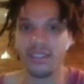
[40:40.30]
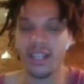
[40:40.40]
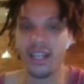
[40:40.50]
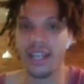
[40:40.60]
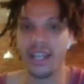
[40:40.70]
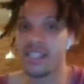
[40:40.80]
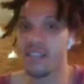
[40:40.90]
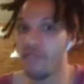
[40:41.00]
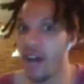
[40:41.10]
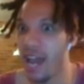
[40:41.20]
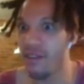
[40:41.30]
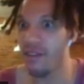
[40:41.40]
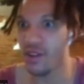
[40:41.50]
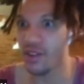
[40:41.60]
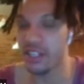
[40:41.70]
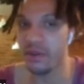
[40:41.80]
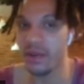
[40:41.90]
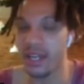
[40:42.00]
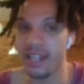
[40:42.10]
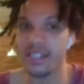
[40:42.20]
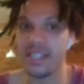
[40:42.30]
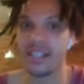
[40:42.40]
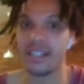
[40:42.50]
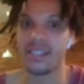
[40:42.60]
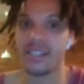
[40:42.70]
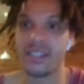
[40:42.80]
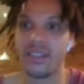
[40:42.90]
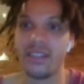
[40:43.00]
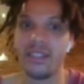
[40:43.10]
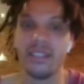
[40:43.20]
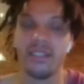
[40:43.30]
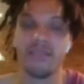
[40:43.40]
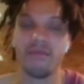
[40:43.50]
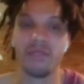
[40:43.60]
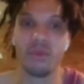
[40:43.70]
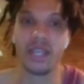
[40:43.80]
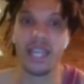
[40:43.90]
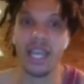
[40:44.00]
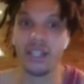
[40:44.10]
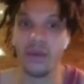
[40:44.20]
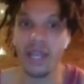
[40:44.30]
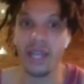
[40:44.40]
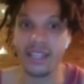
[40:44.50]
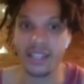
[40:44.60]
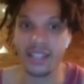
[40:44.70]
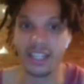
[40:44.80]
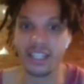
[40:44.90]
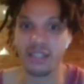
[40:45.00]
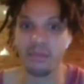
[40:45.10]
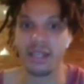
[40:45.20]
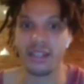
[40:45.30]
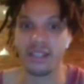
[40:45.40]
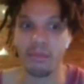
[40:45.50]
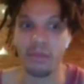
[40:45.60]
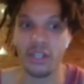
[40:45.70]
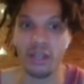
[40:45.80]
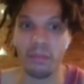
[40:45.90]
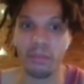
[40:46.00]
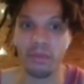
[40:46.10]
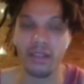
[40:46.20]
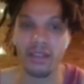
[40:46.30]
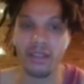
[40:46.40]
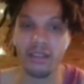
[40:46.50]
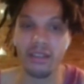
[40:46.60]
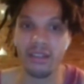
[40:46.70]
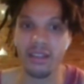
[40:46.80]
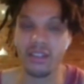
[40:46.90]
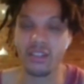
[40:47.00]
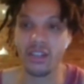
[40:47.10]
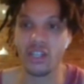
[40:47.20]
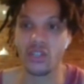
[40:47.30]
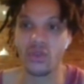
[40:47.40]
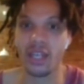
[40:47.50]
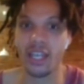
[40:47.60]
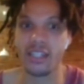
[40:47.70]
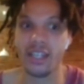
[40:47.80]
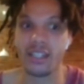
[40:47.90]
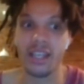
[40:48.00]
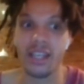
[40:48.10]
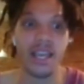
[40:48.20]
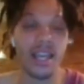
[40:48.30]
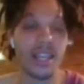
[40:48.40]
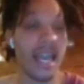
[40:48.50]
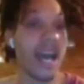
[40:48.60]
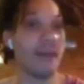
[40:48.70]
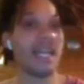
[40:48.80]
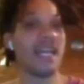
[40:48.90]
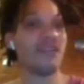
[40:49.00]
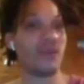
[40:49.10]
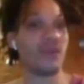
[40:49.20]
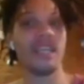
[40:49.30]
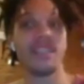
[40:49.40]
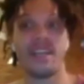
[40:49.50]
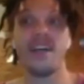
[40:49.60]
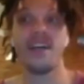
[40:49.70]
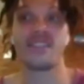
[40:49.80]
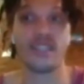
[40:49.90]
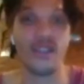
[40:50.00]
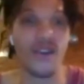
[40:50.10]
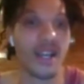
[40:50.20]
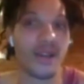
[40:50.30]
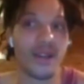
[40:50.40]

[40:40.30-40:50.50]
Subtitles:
Knight c5 is also an idea still. Rook can't go to a6 because the bishop is controlling a6. Yeah, I mean, it really does look